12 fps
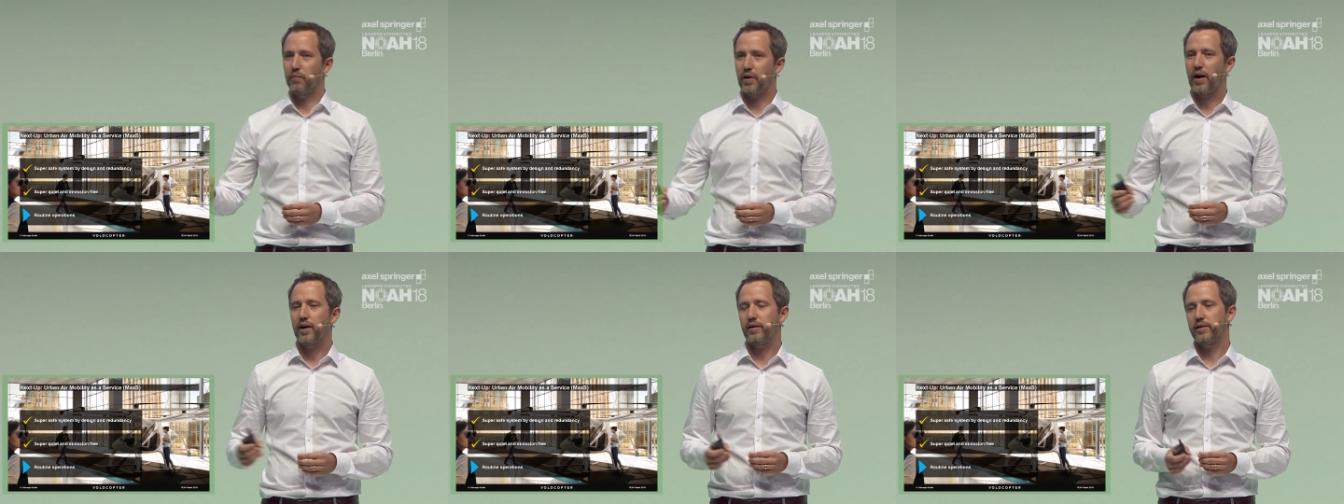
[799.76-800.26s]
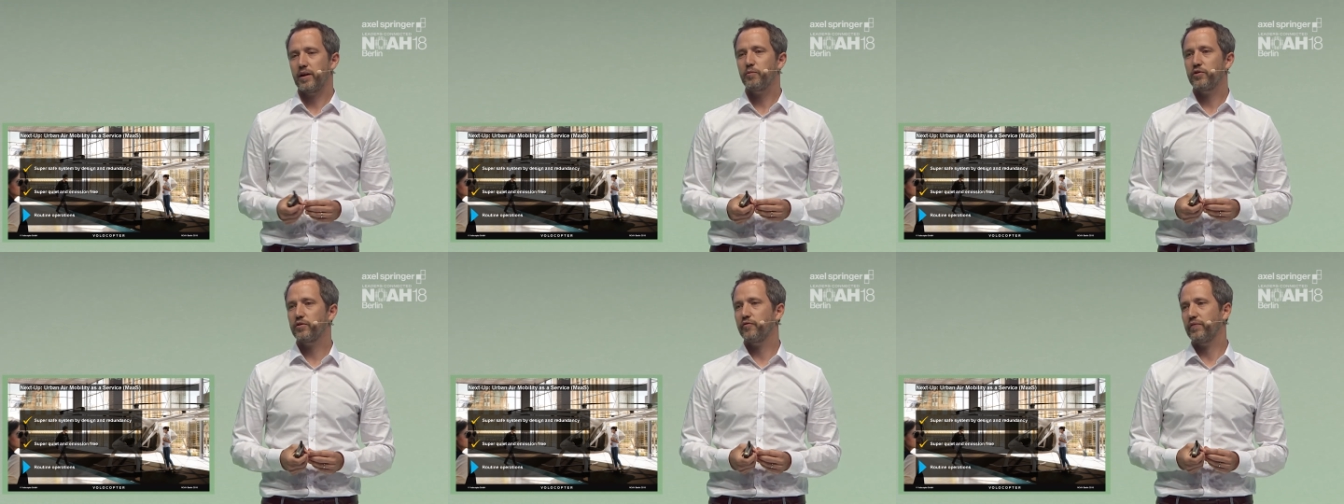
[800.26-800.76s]
higher
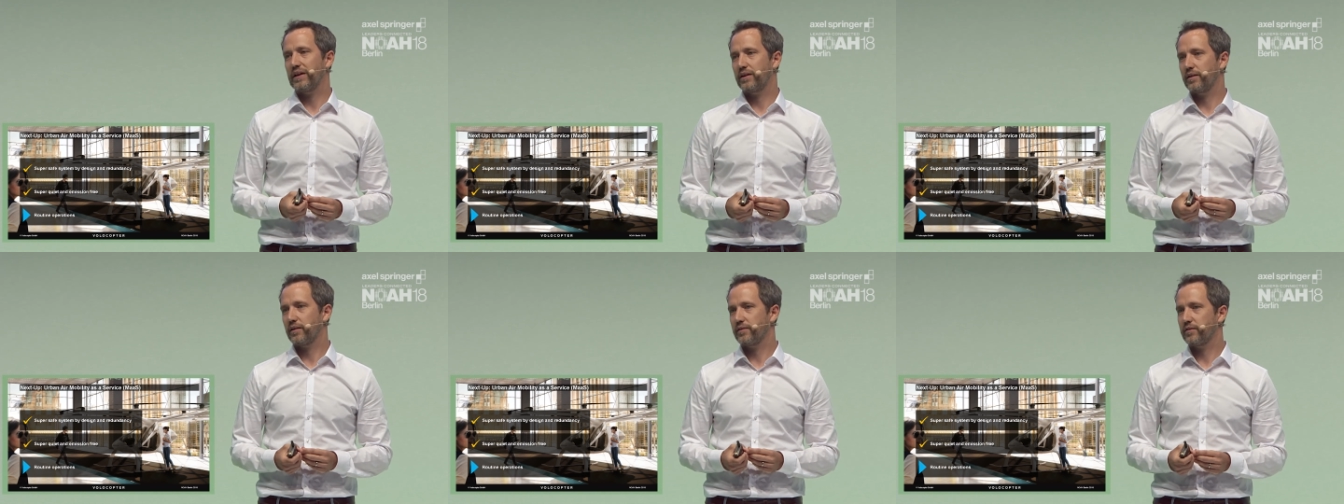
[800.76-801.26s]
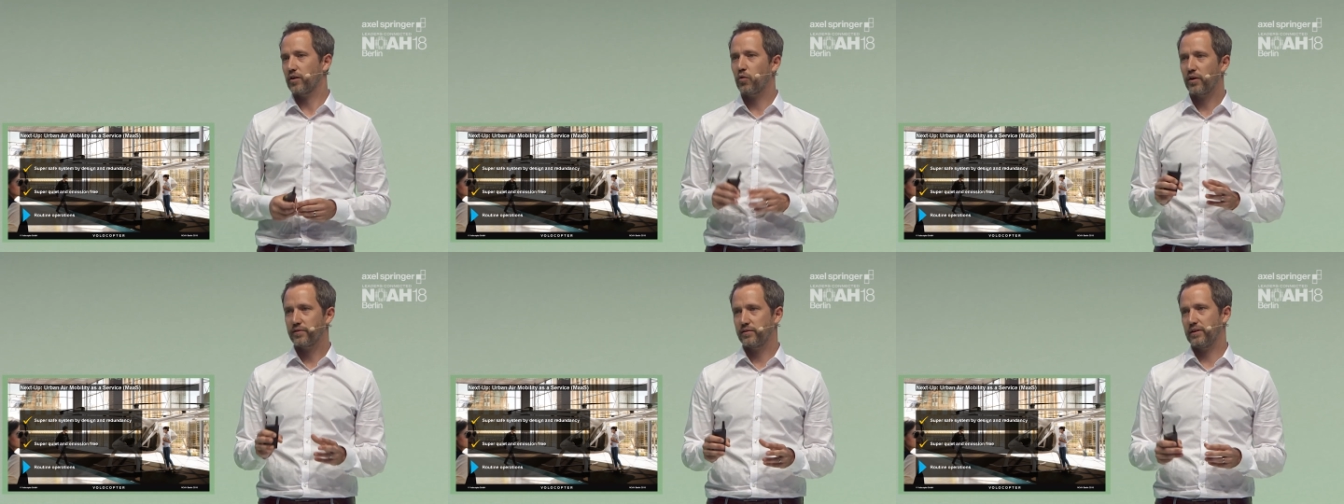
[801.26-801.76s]
numbers of vehicles
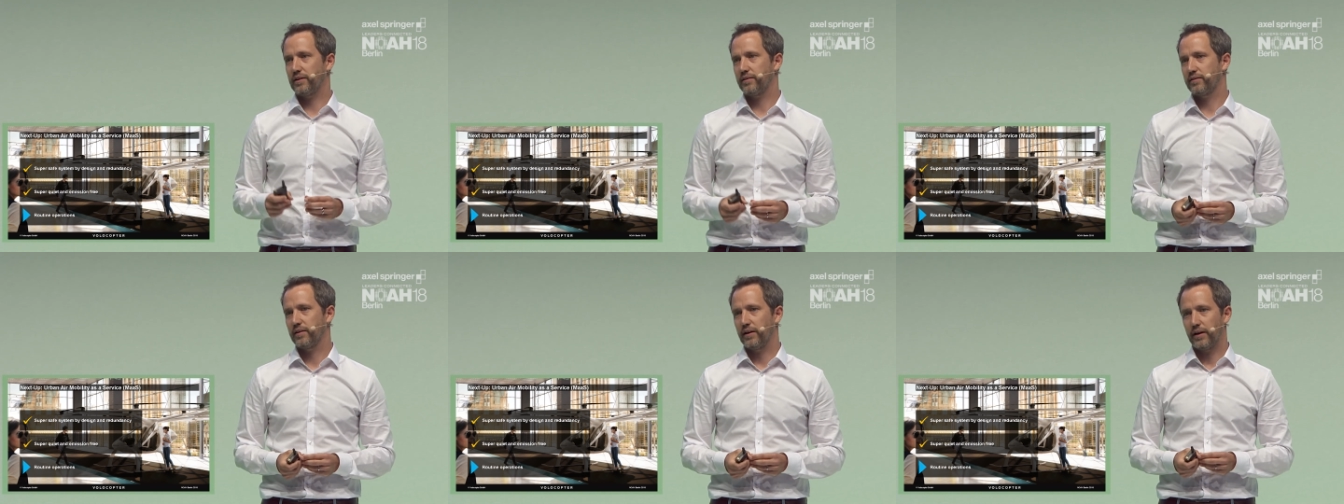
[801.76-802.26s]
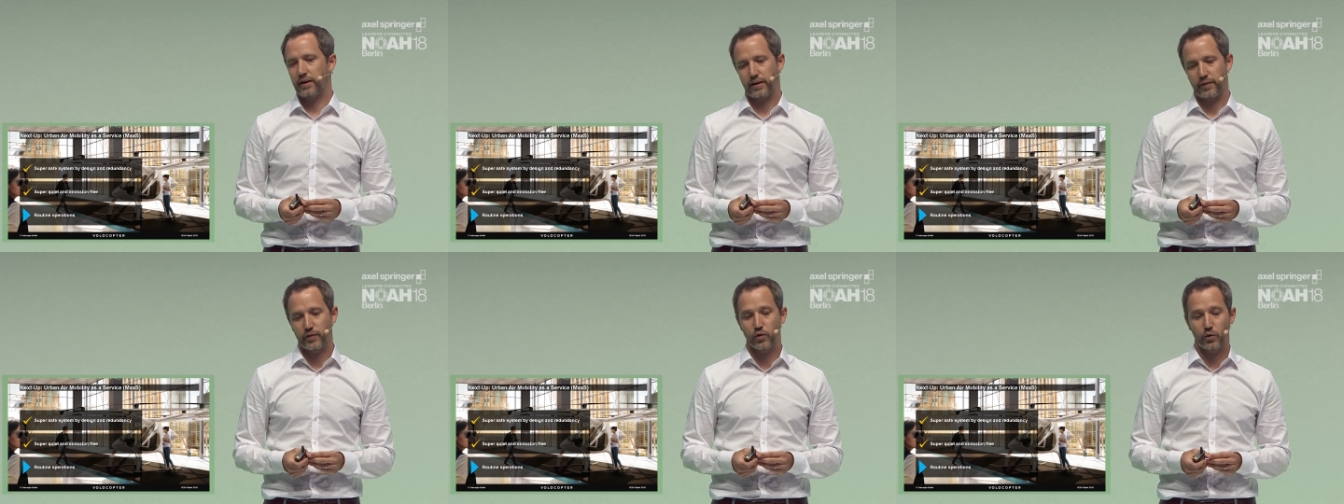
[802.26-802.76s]
across cities uh,
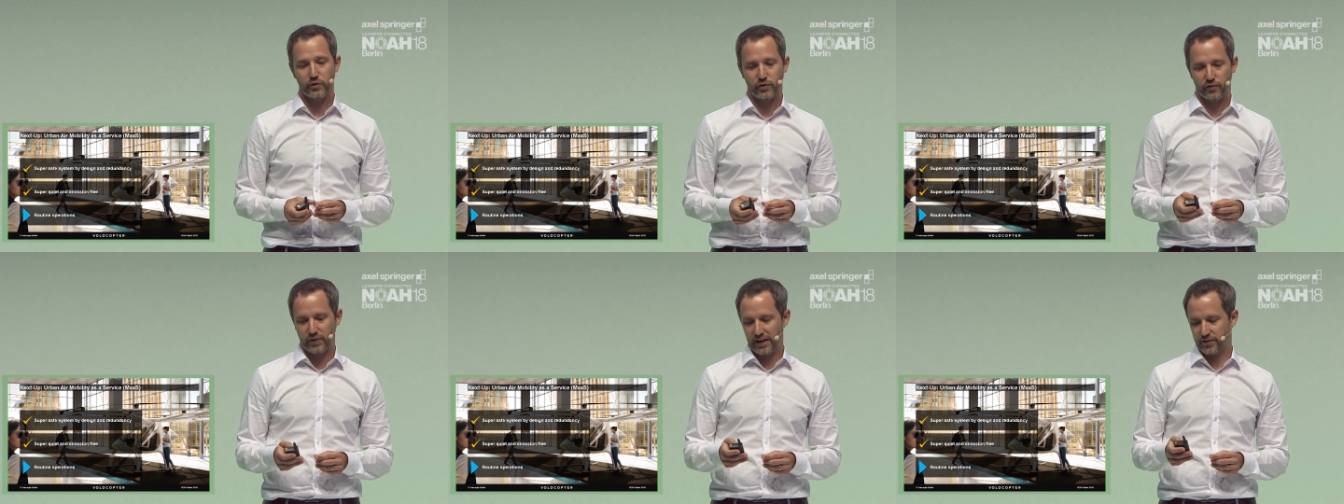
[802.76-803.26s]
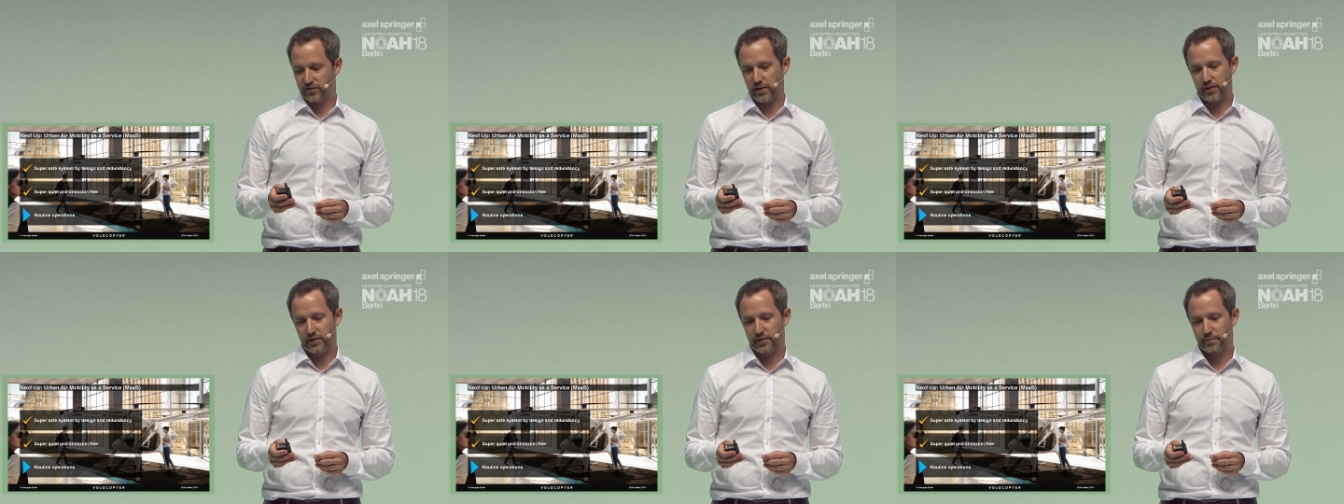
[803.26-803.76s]
in the course of next
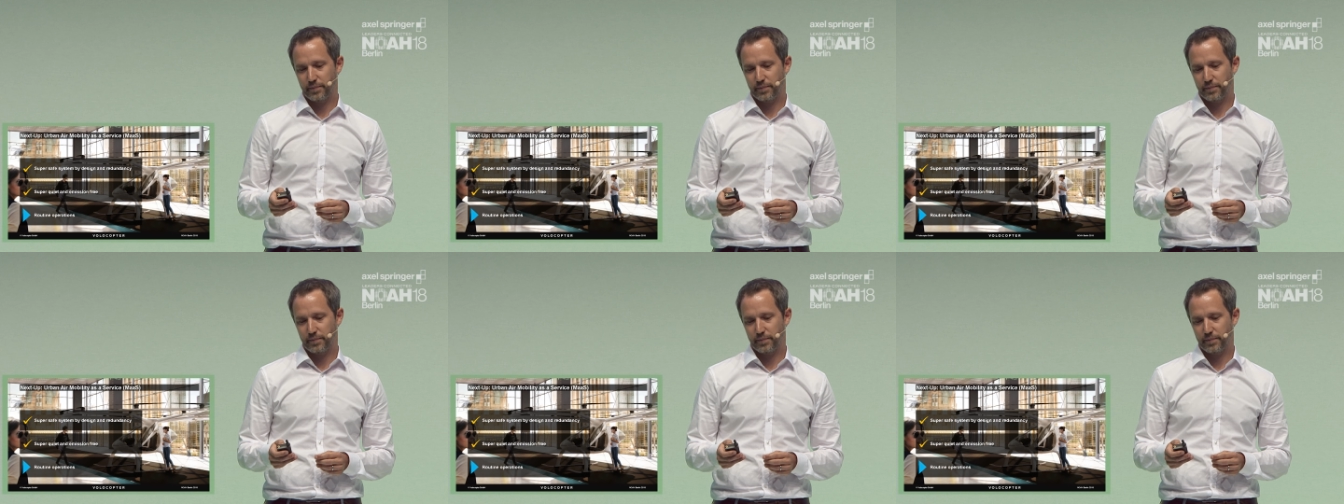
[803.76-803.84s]
year.